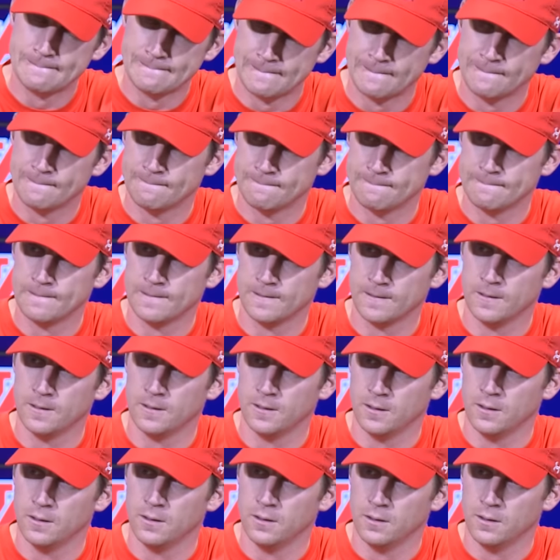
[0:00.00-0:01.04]

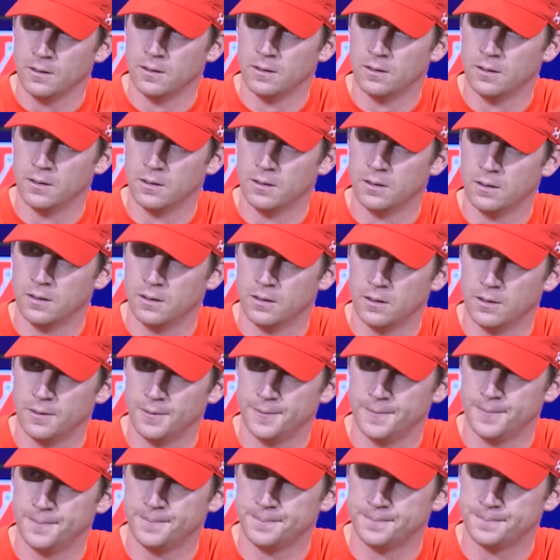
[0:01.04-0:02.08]

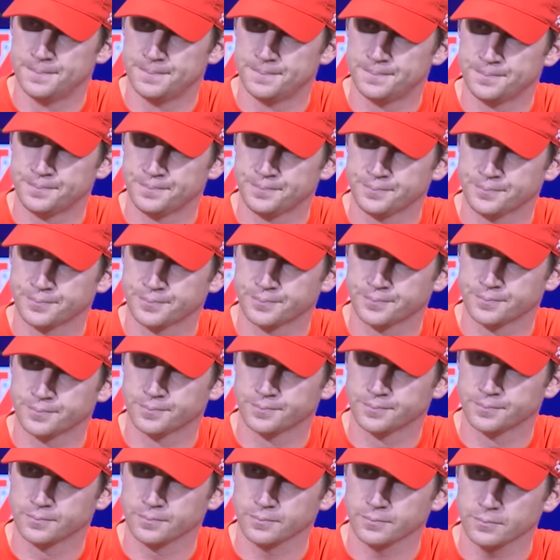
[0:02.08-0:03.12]

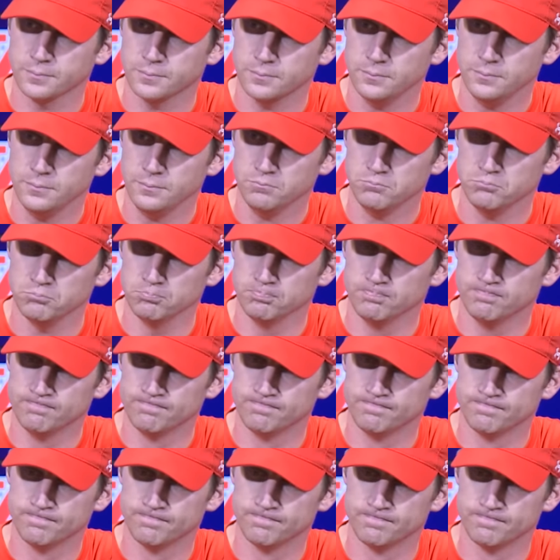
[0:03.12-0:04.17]
No one is speaking in this clip.